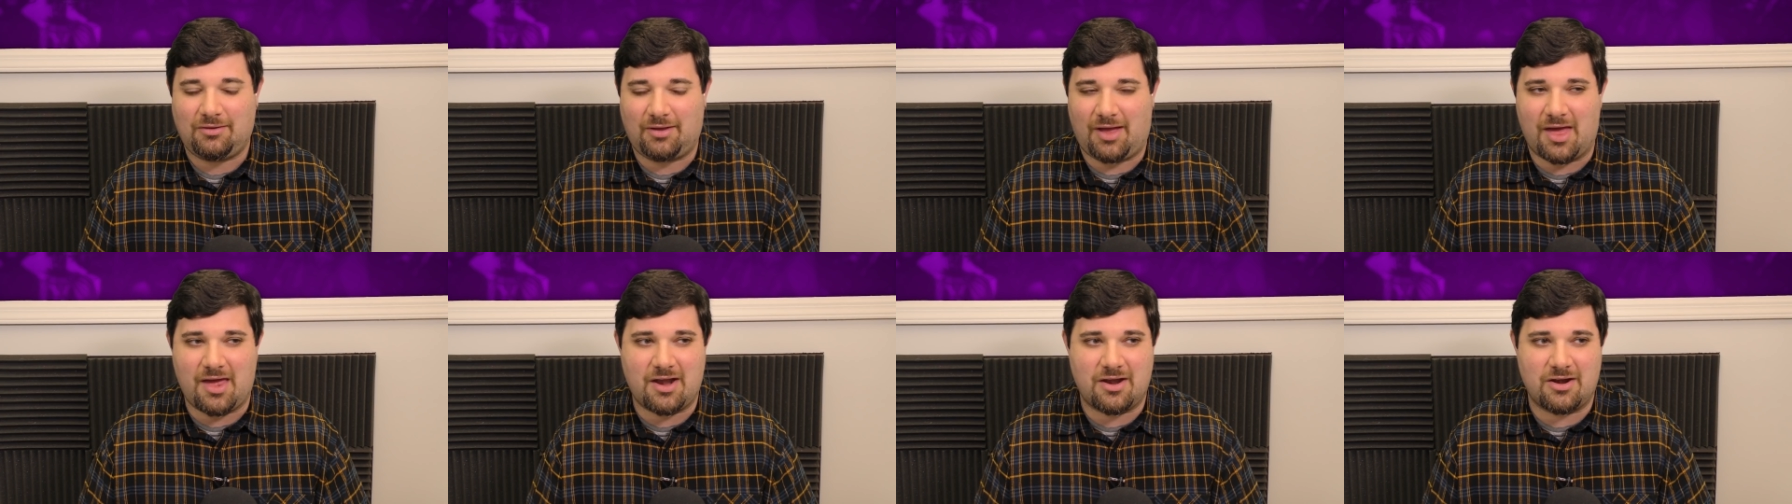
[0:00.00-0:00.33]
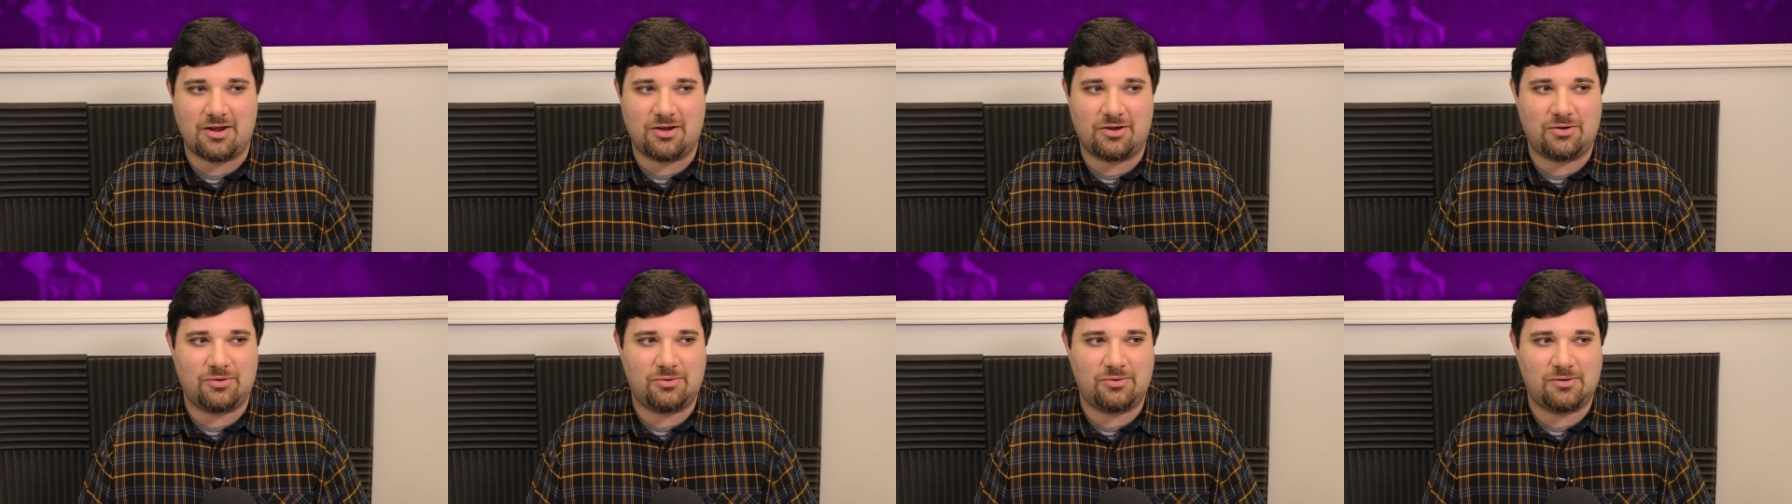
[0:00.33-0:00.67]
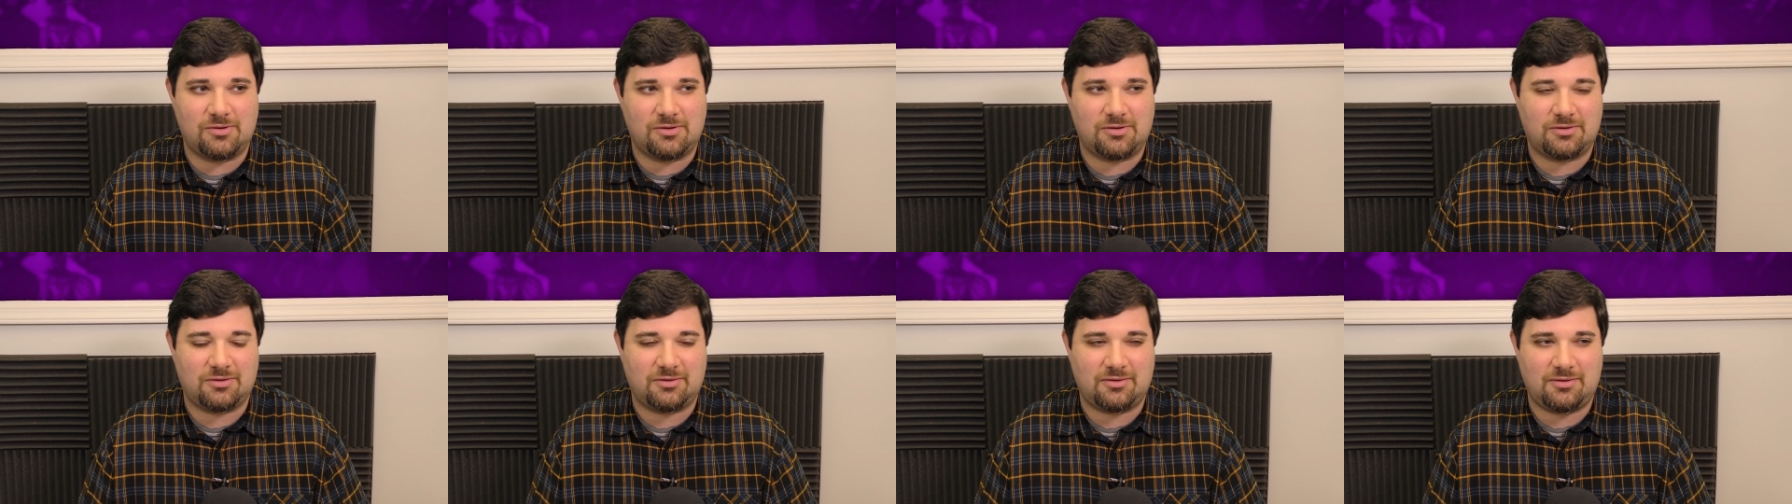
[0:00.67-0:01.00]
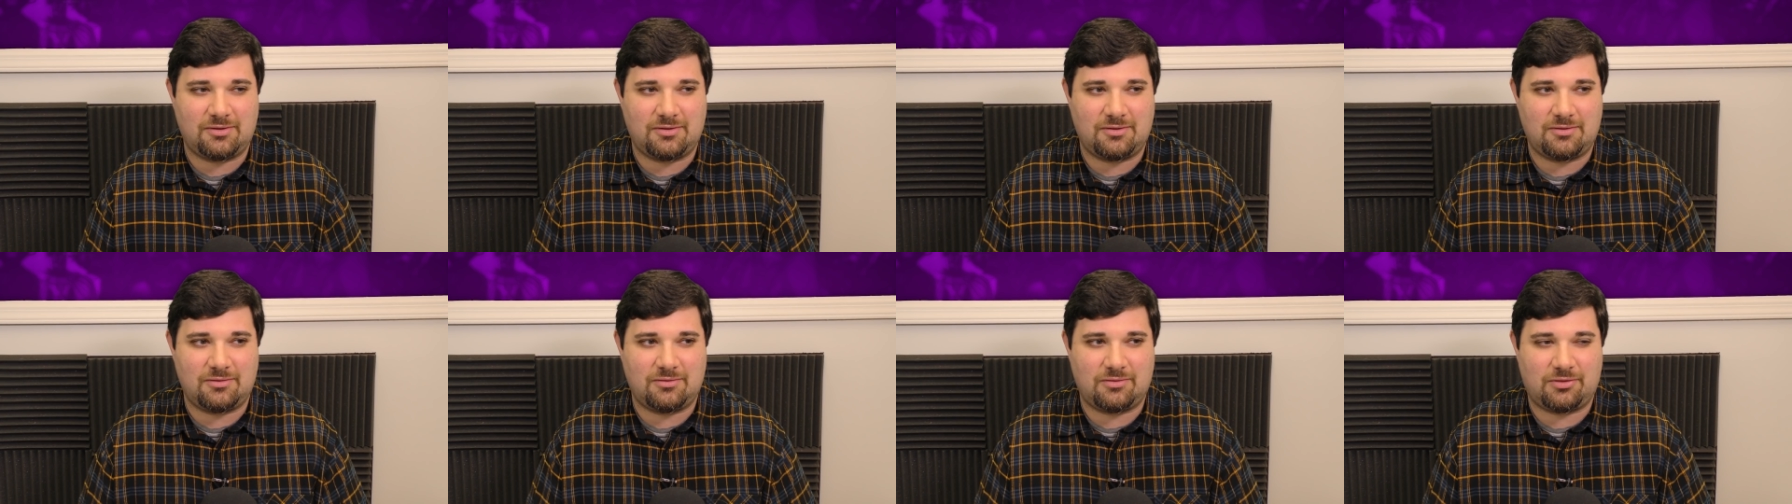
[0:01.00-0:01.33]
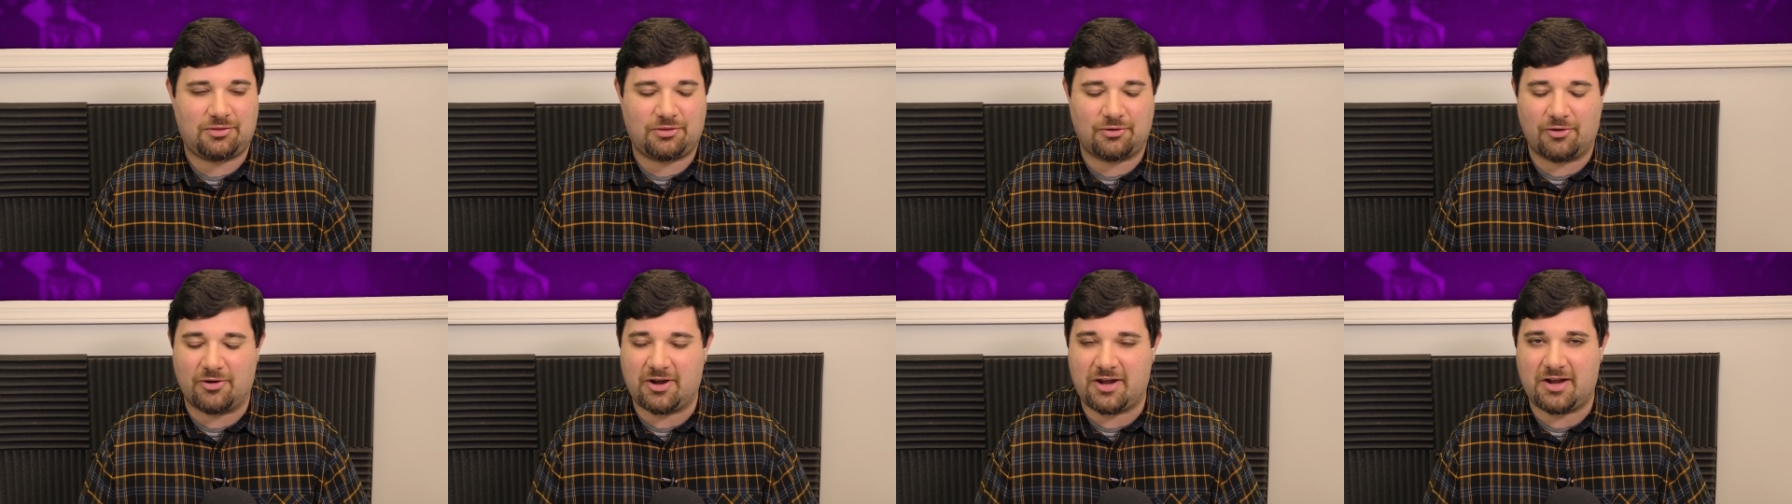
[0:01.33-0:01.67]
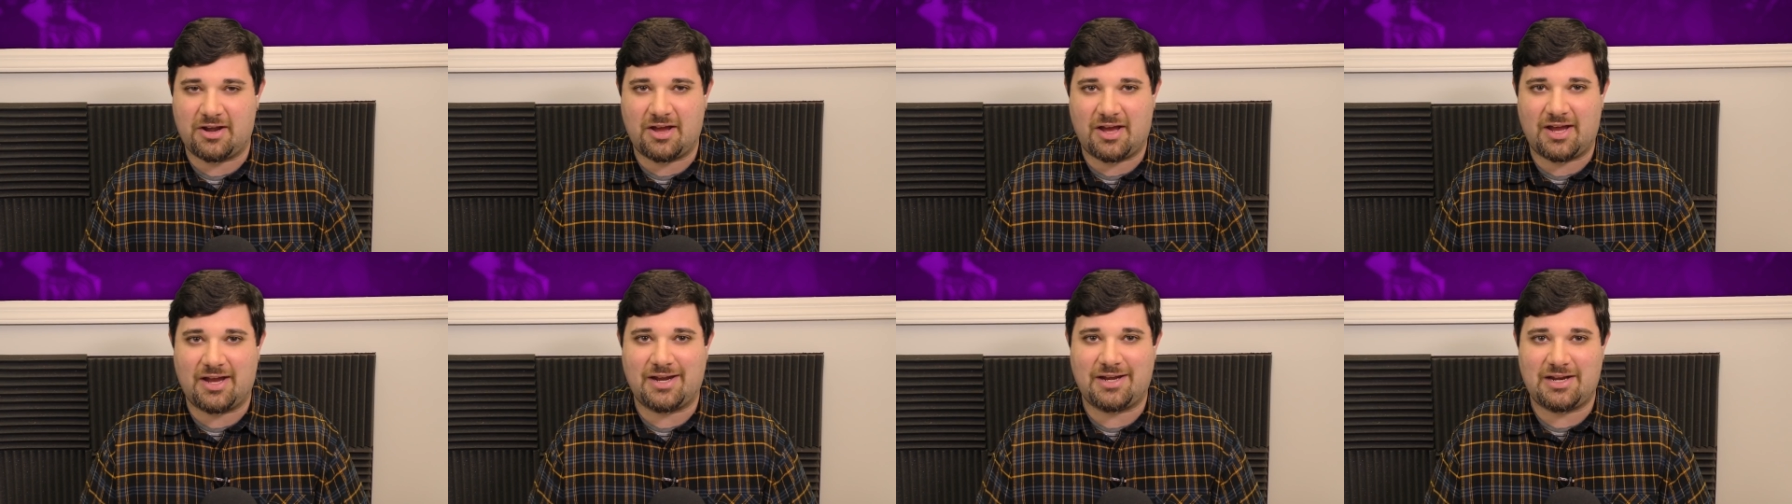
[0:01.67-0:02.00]
I don't know,
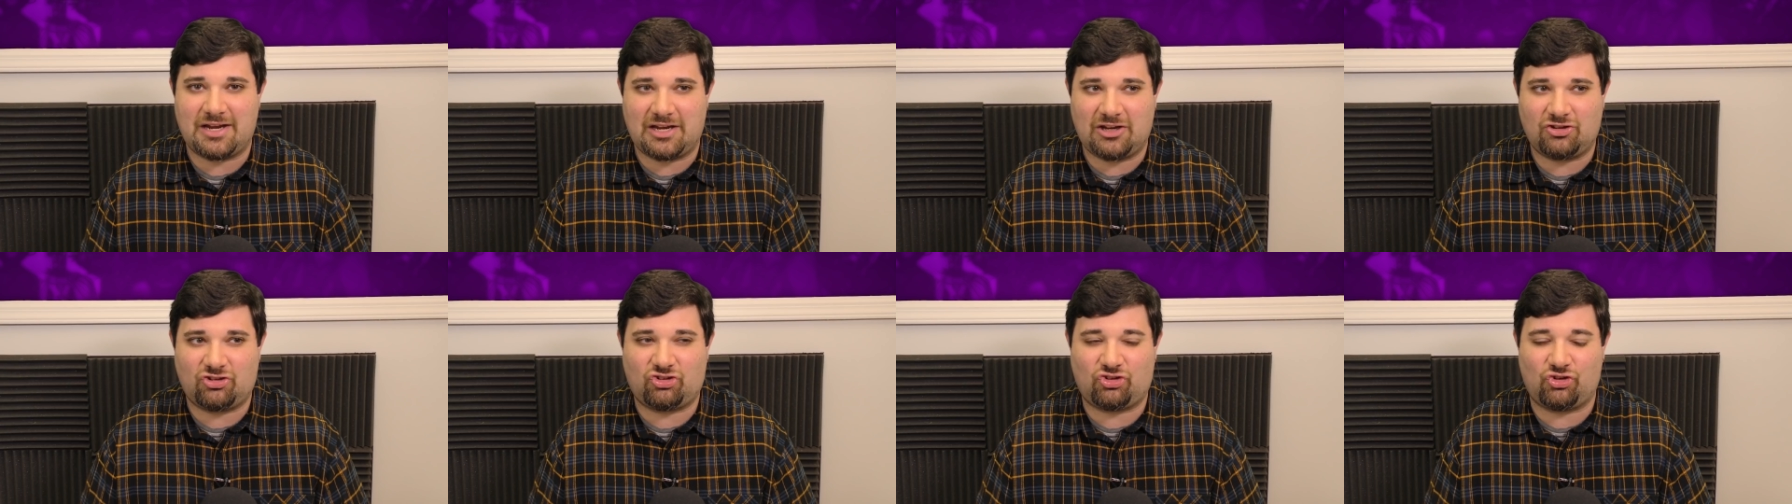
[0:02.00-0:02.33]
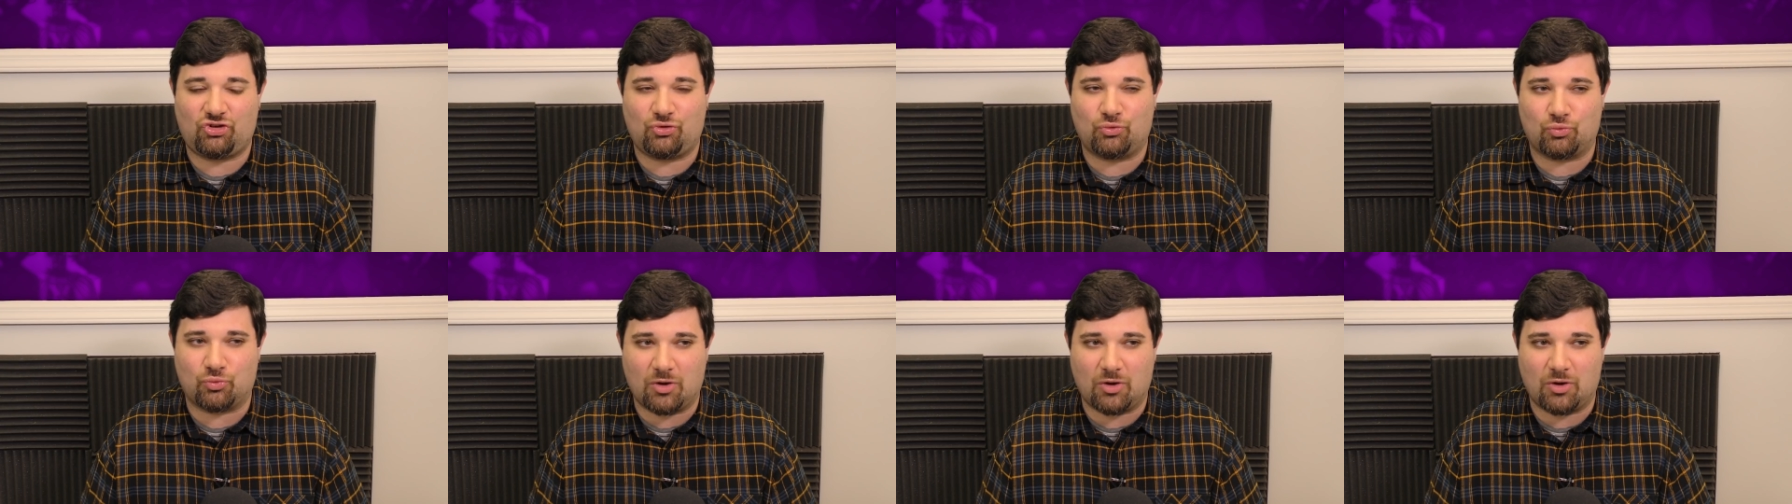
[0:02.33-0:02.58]
39-issue